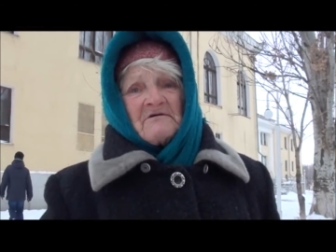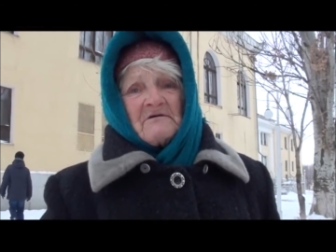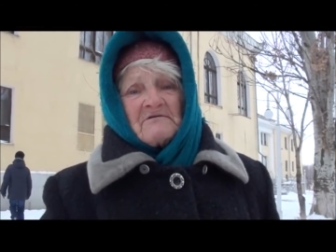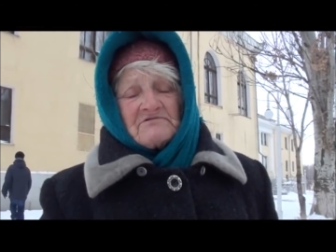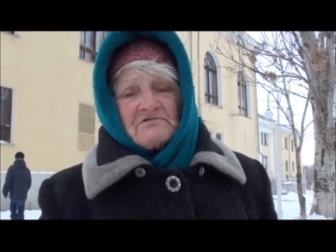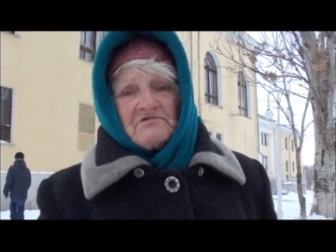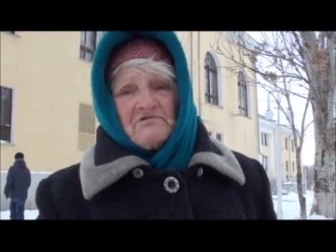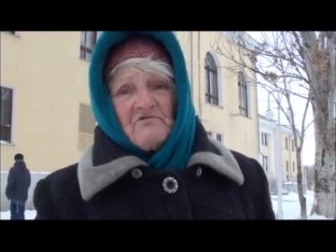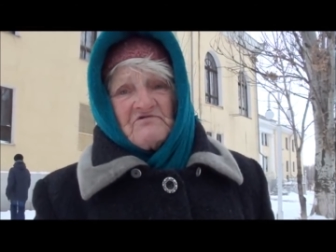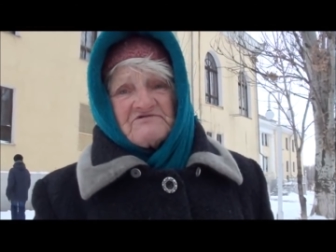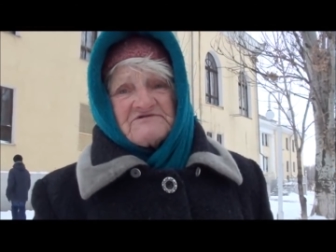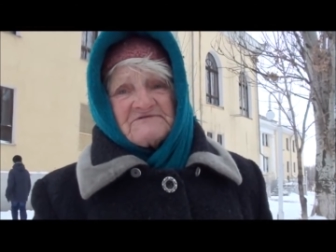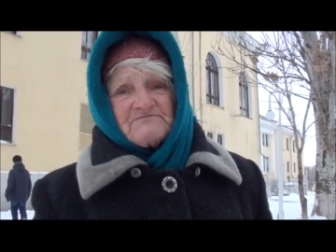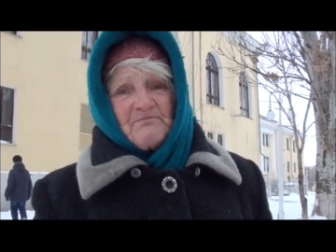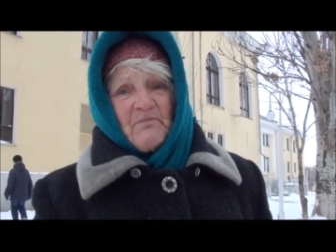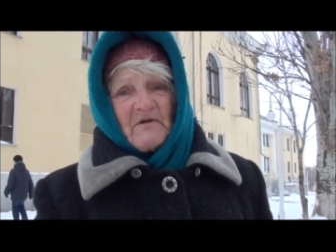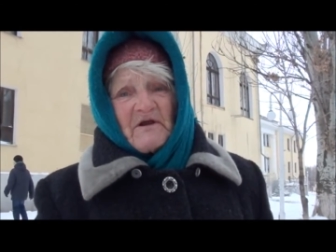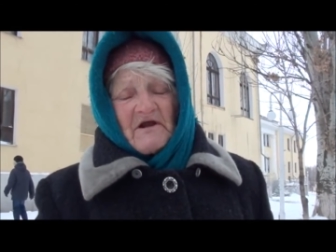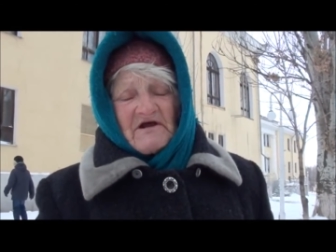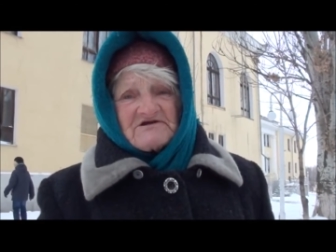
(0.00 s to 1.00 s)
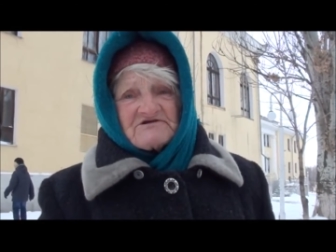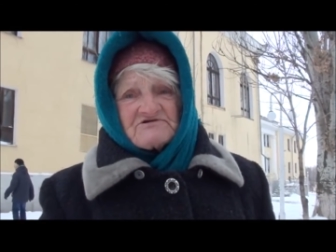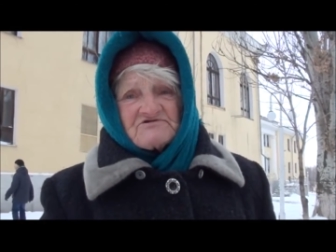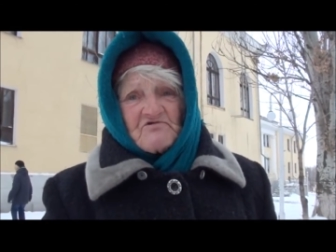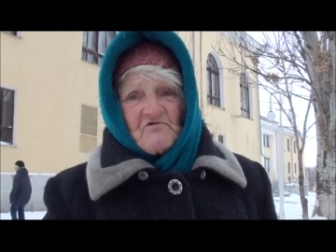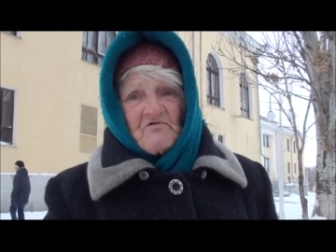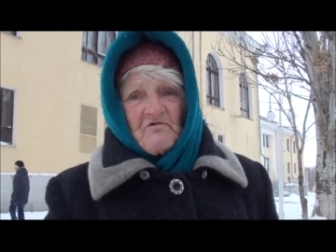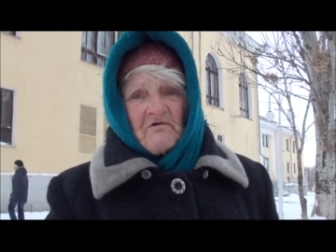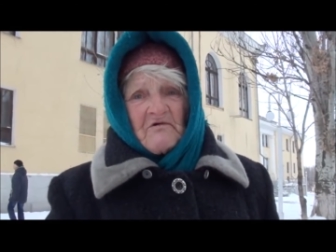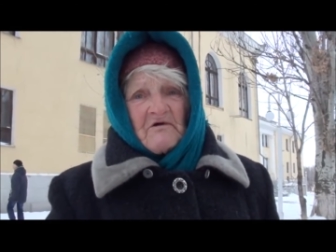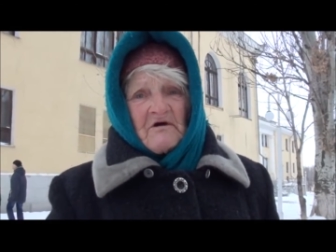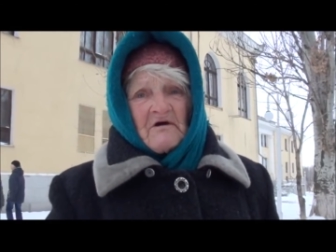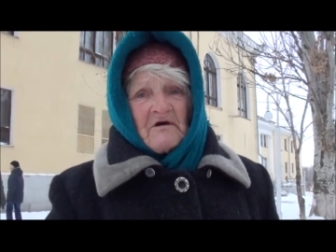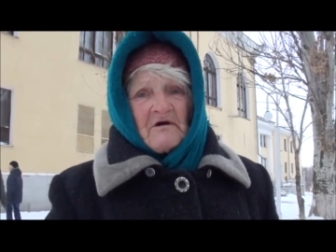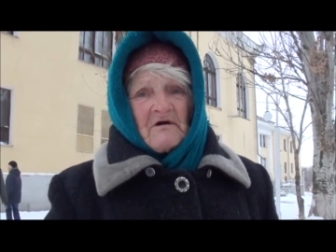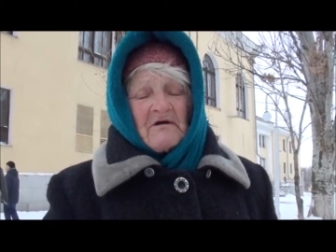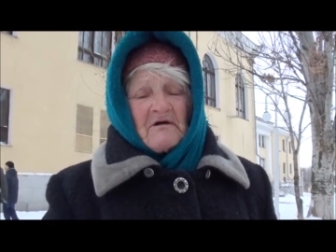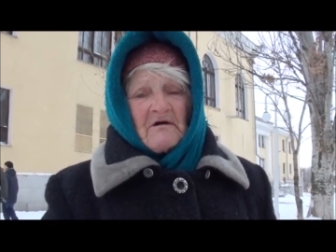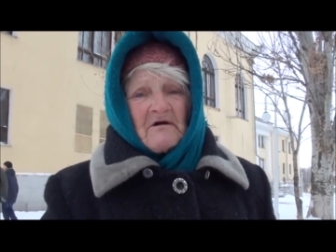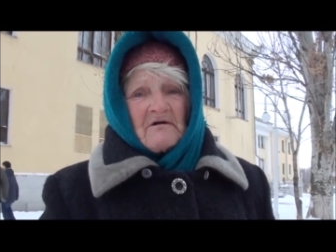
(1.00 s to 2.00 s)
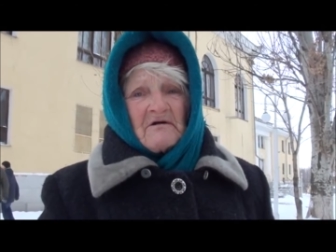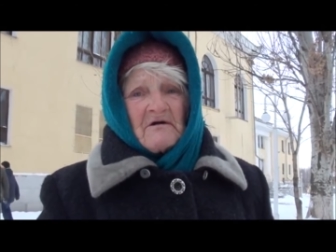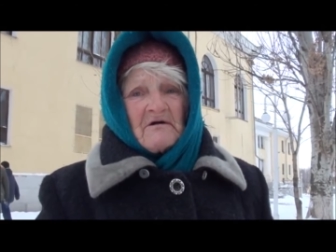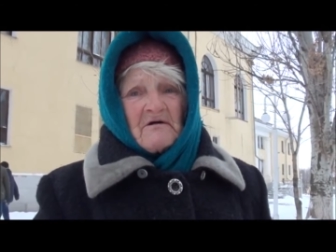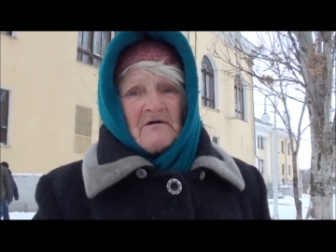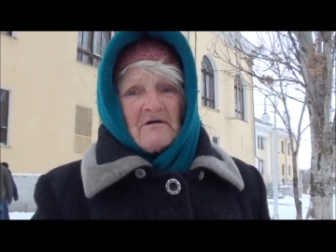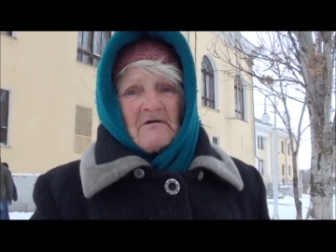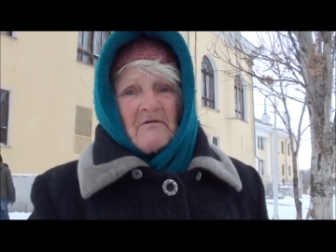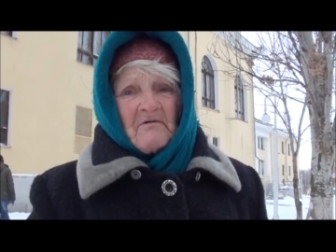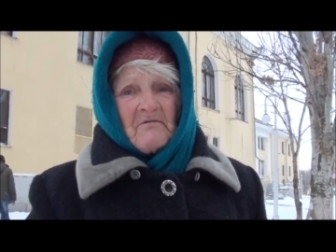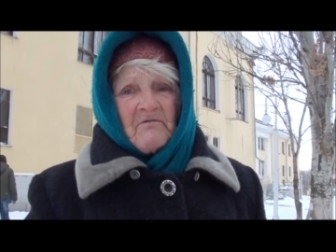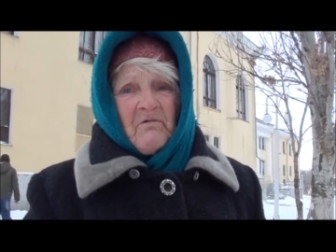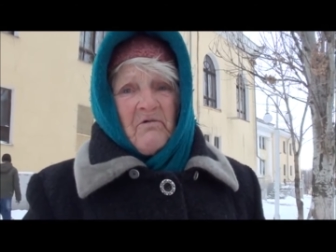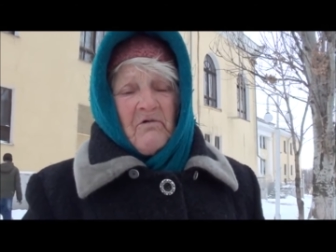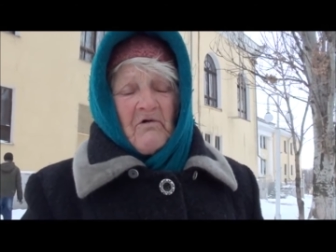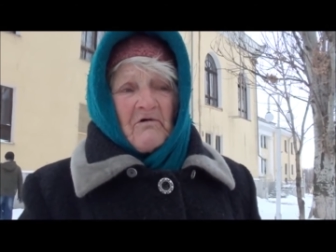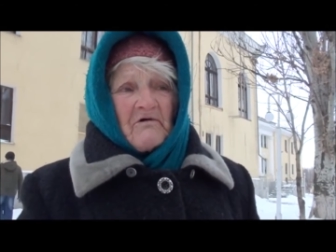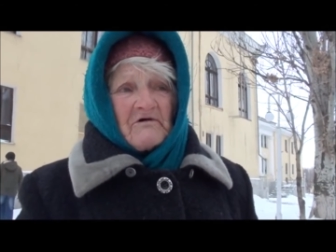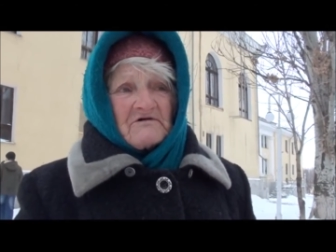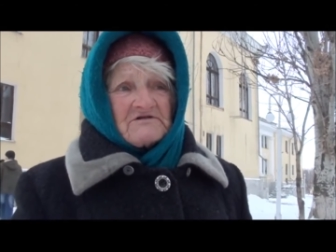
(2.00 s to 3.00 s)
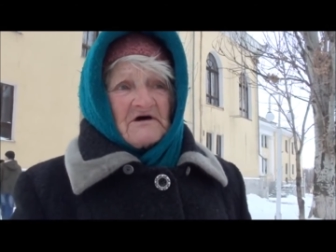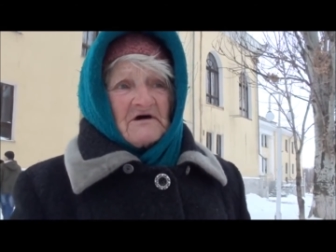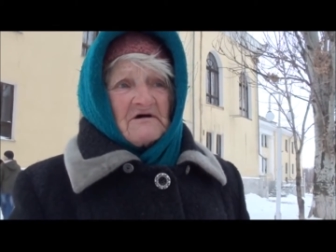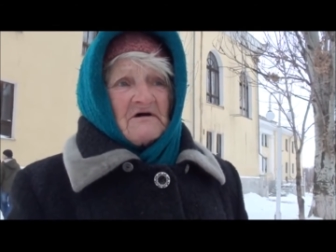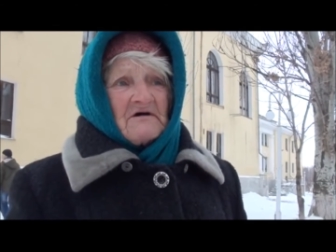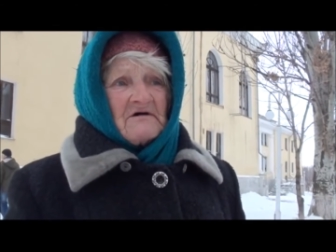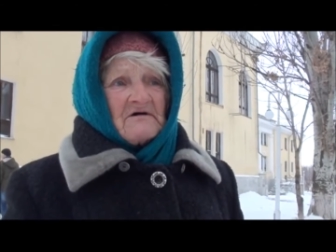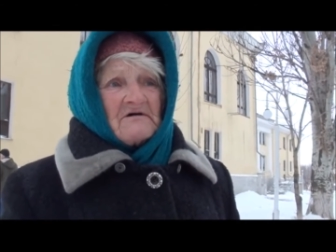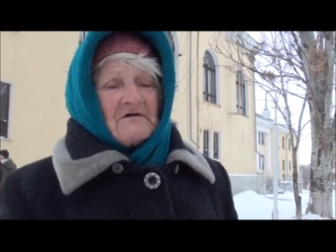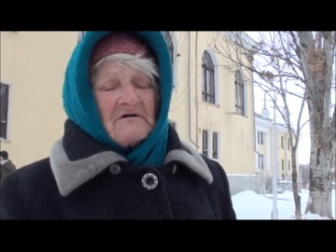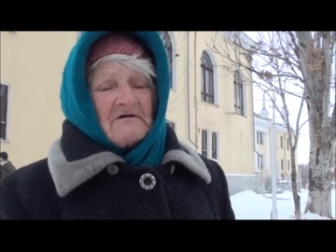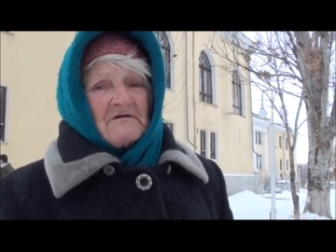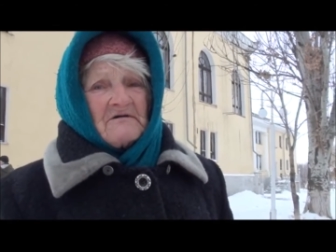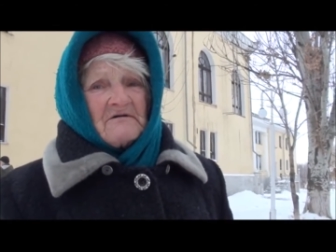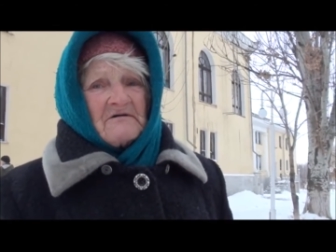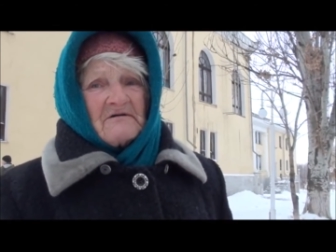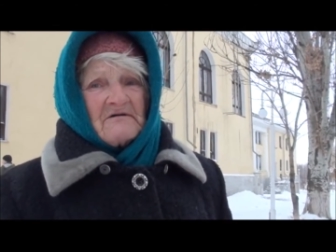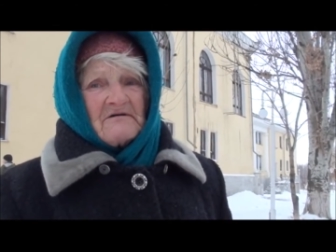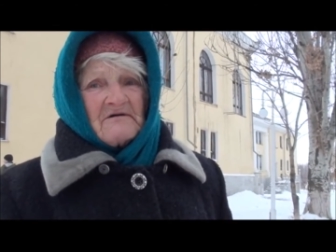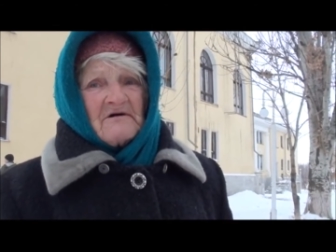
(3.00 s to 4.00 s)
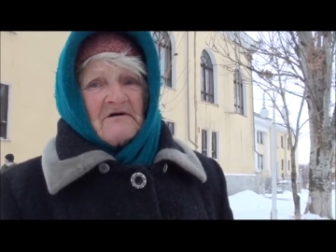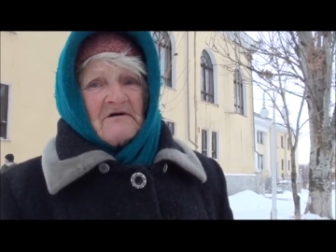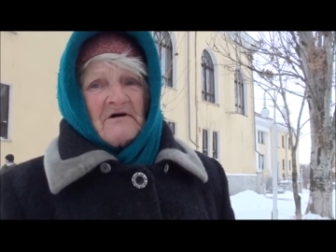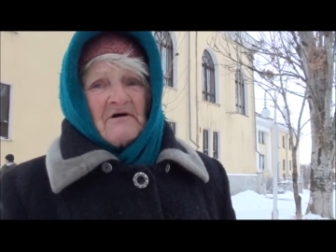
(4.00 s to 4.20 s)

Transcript: Correspondent. We brought some warm clothing there for you.